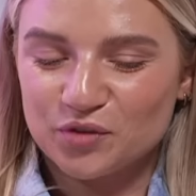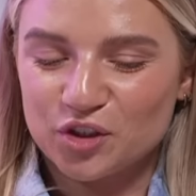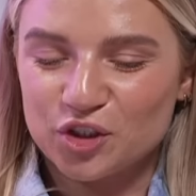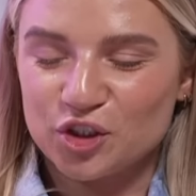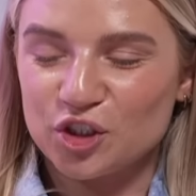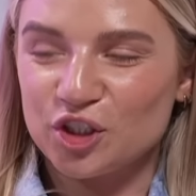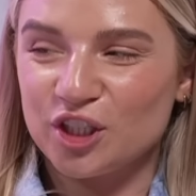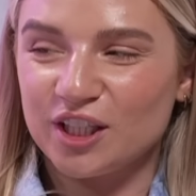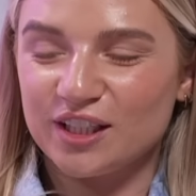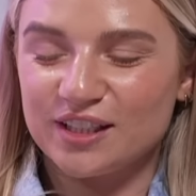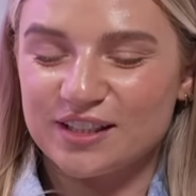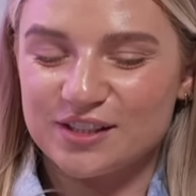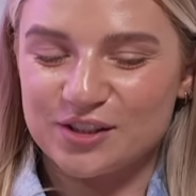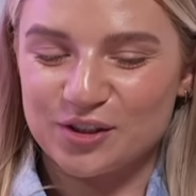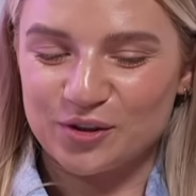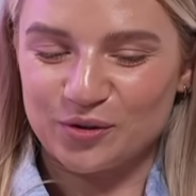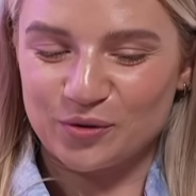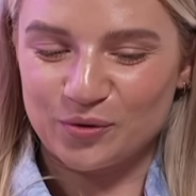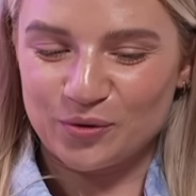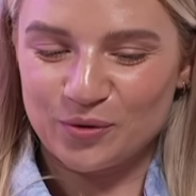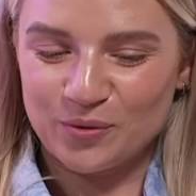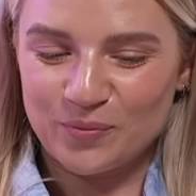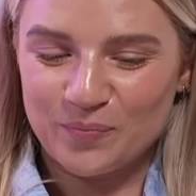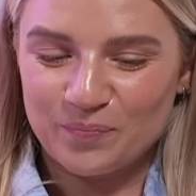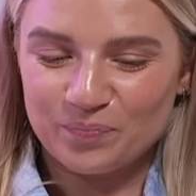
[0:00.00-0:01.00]
she needed to
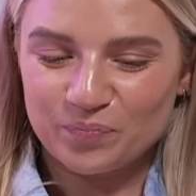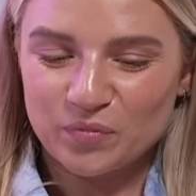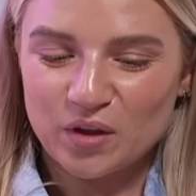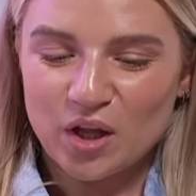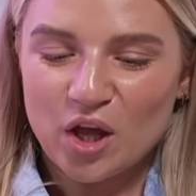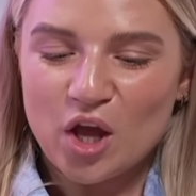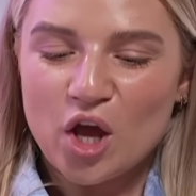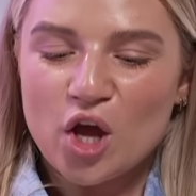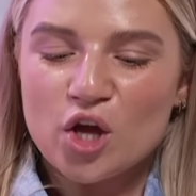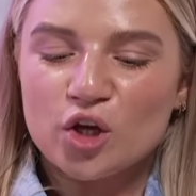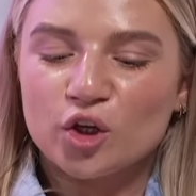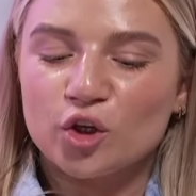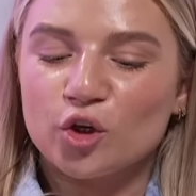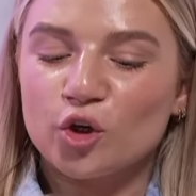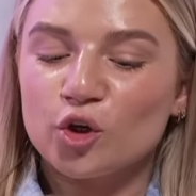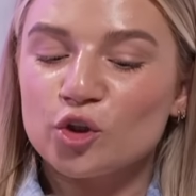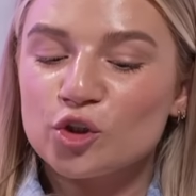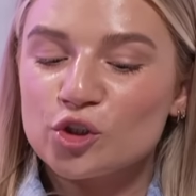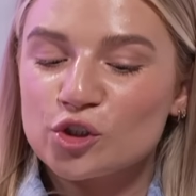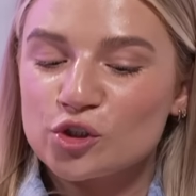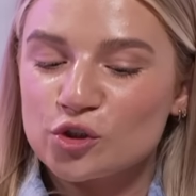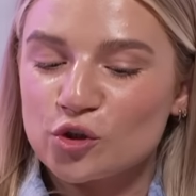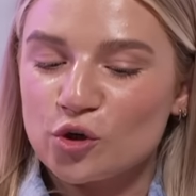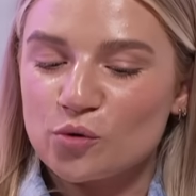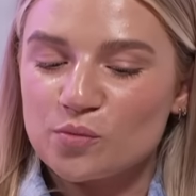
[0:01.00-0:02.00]
know
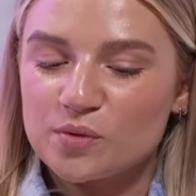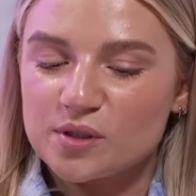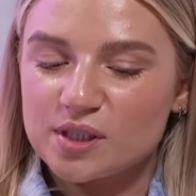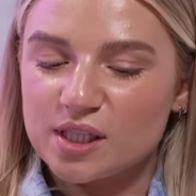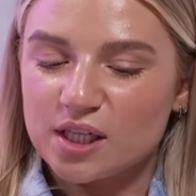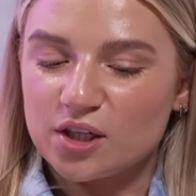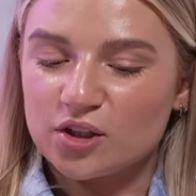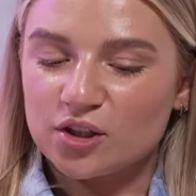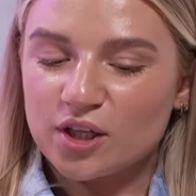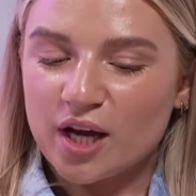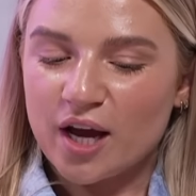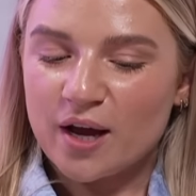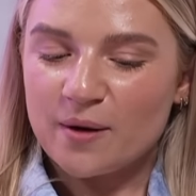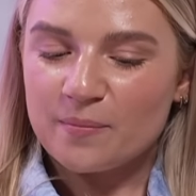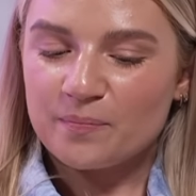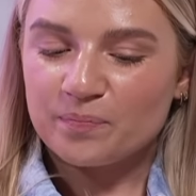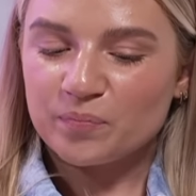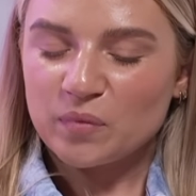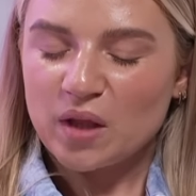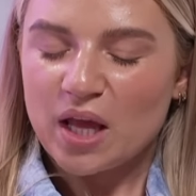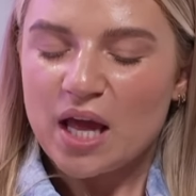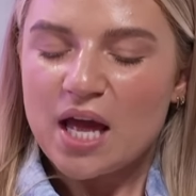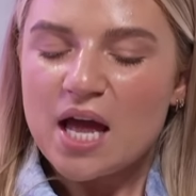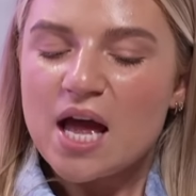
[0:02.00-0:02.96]
couldn't stop staring at him.